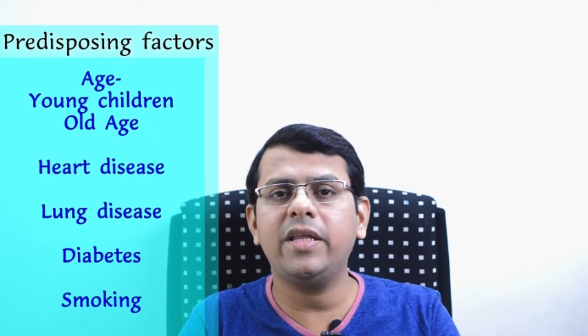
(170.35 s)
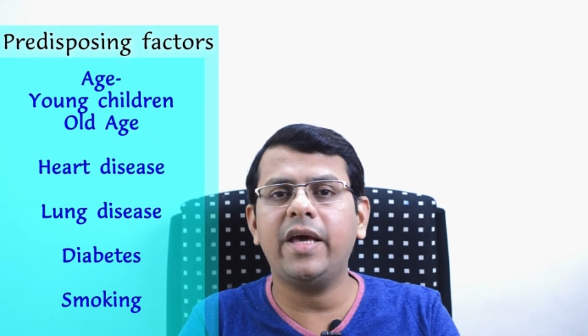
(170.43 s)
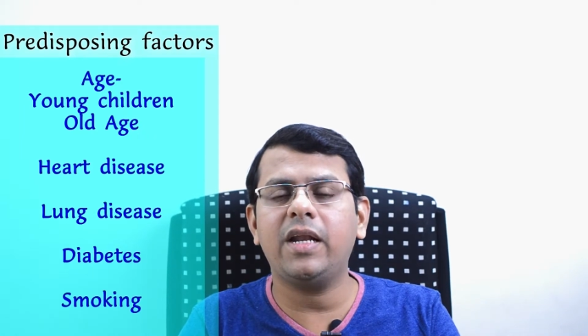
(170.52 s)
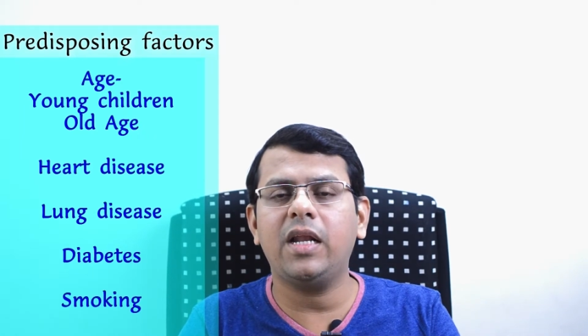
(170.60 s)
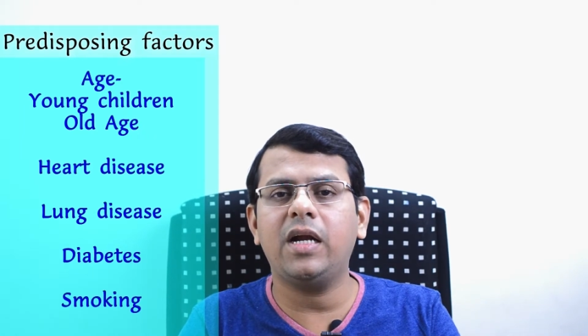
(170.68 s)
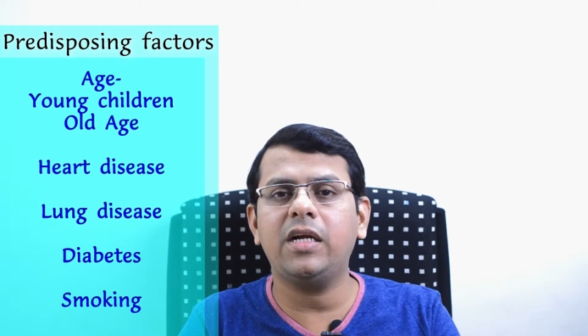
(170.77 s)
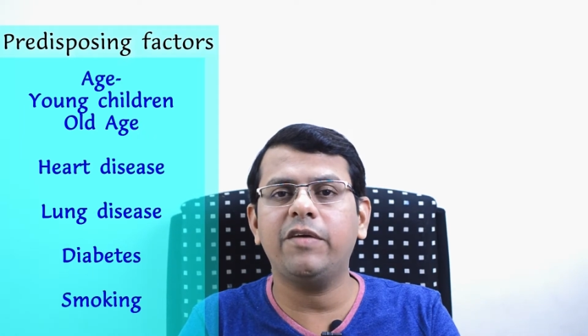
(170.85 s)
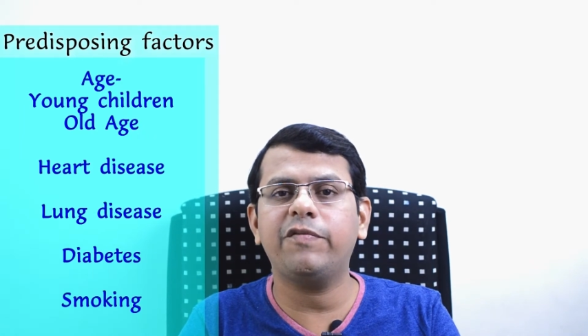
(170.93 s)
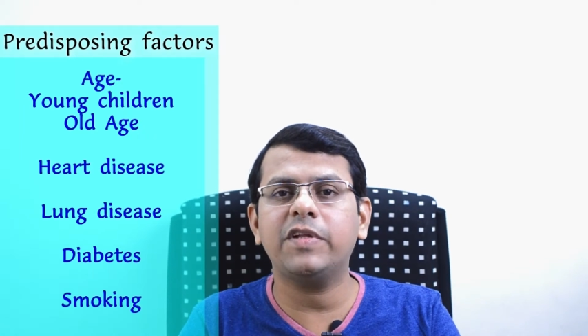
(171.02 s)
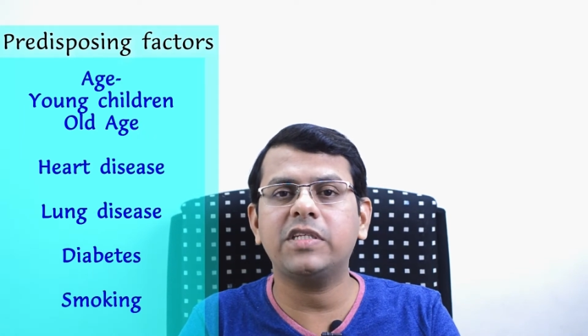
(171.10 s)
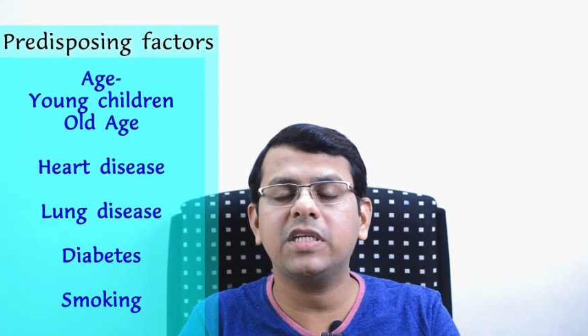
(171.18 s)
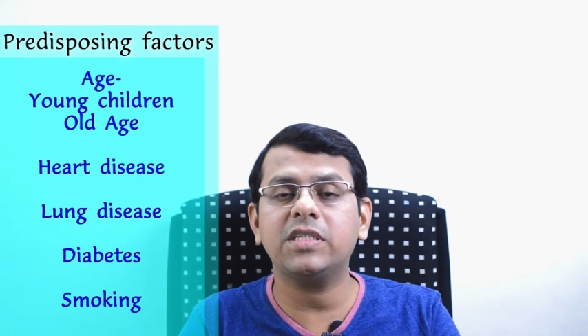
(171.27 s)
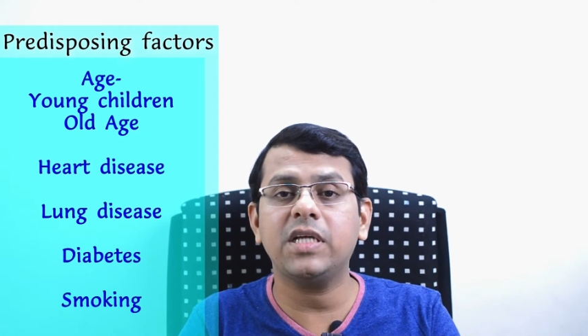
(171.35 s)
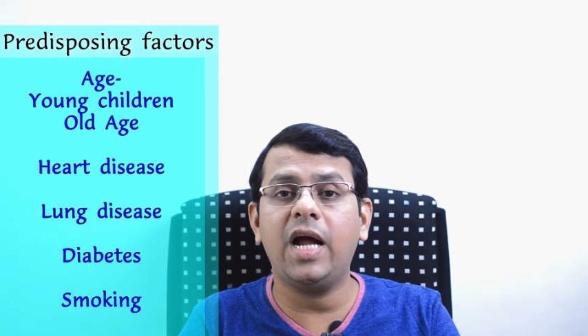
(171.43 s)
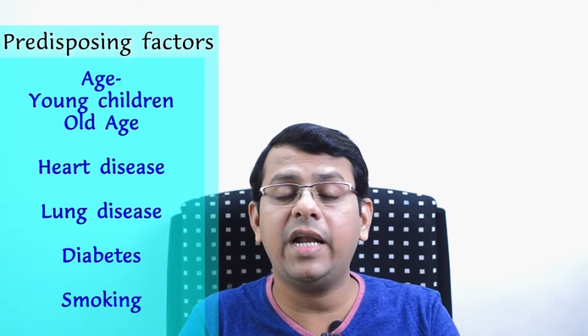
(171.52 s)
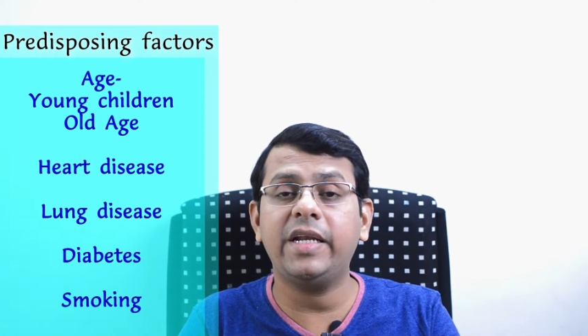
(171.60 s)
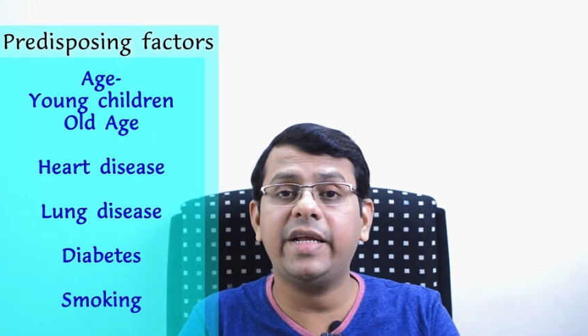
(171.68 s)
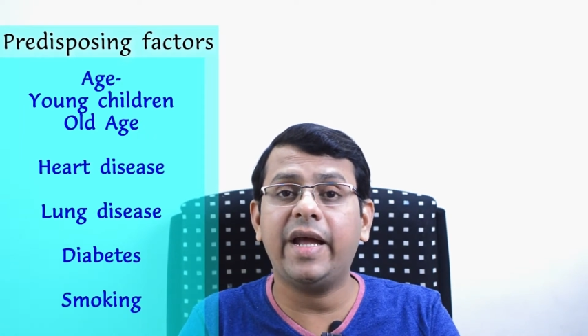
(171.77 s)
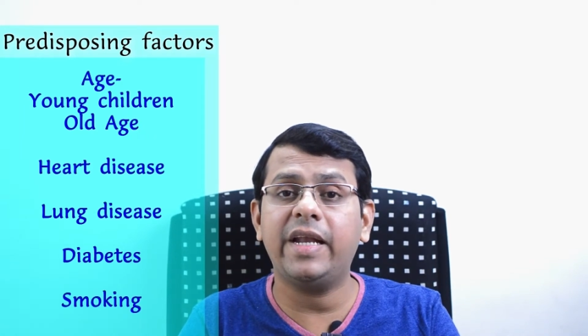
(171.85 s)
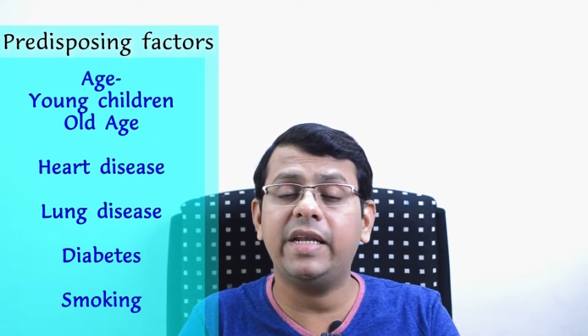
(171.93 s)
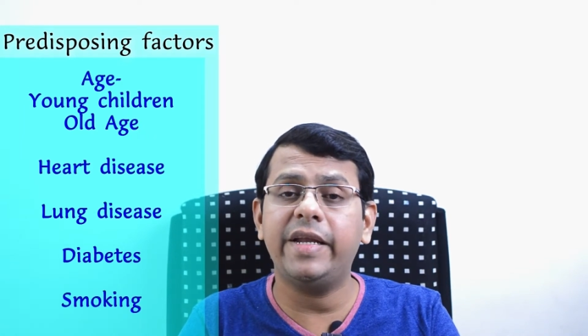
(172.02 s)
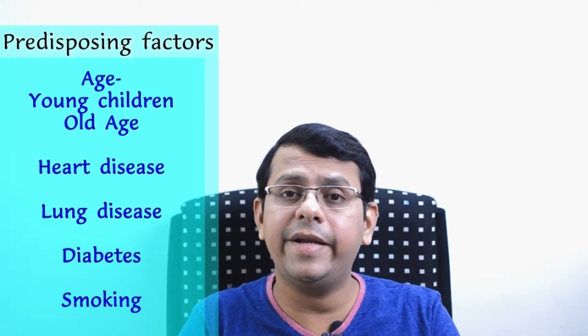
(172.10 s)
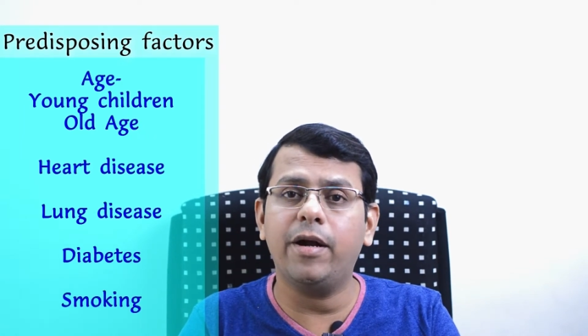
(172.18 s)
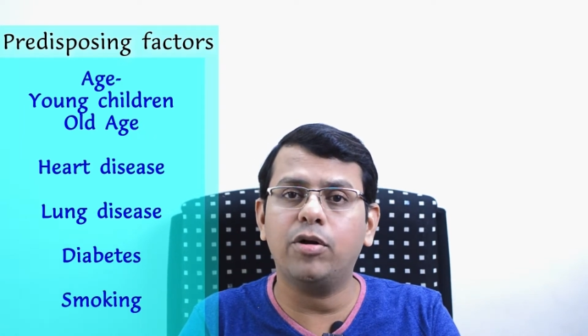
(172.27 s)
their lung defenses and can
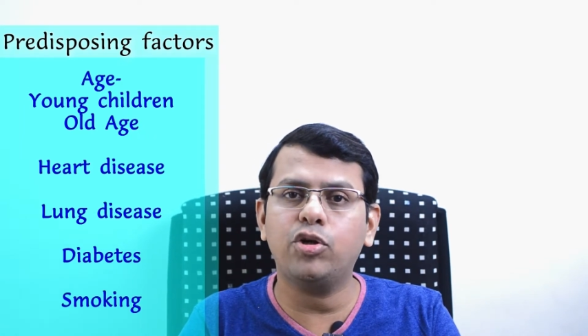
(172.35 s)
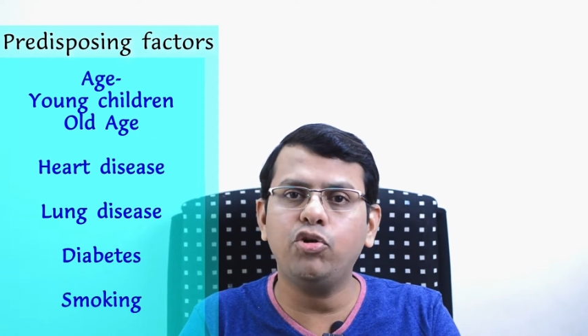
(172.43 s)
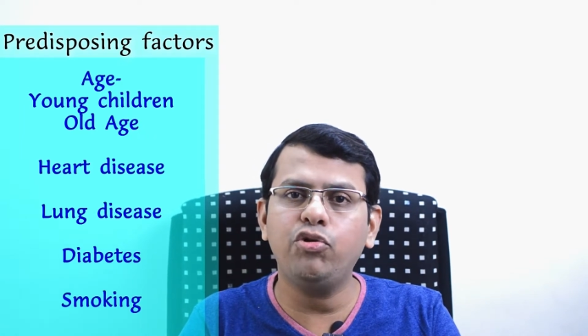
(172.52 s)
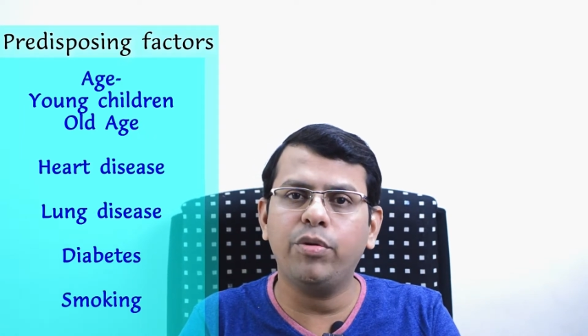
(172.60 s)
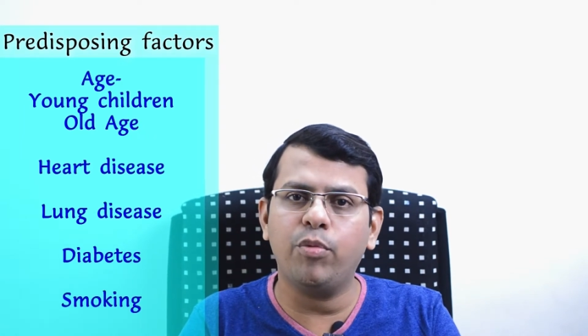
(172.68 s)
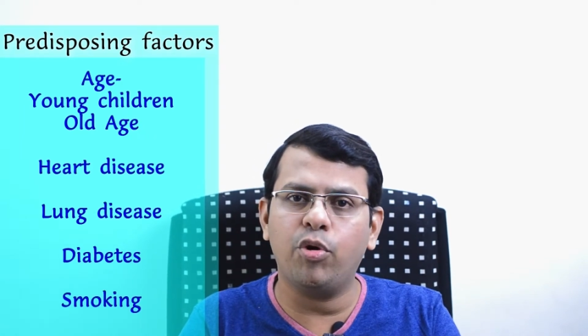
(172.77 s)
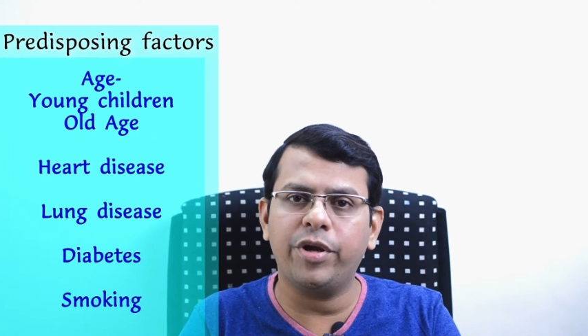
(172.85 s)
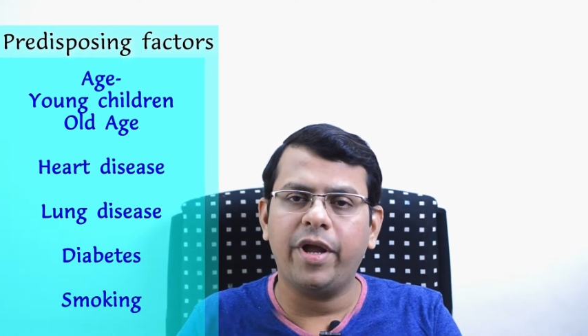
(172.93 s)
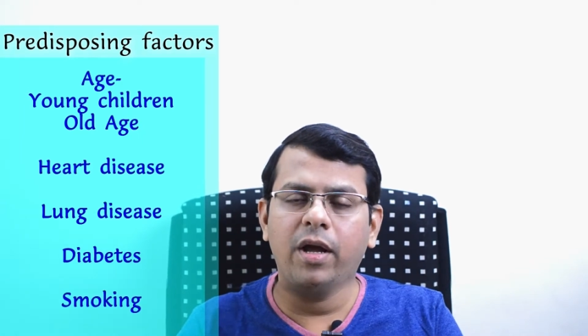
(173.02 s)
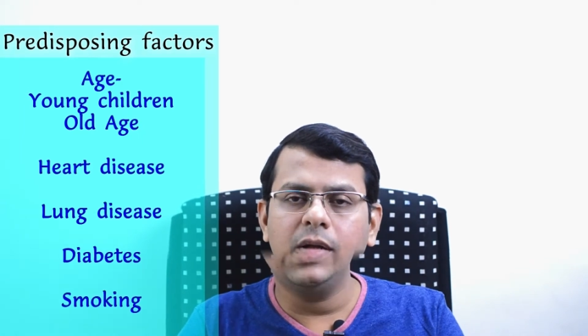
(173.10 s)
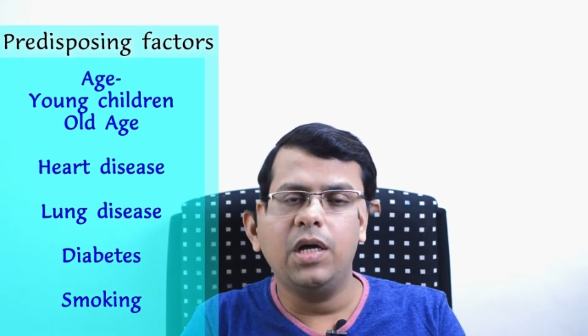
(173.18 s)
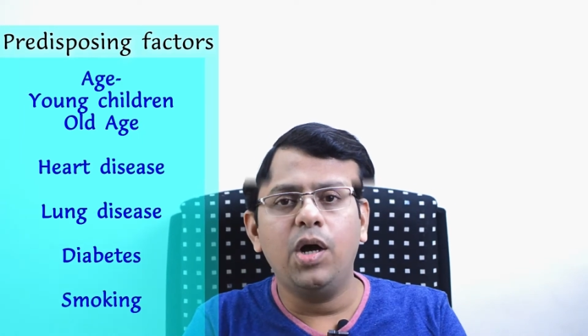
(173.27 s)
lead on to pneumonia.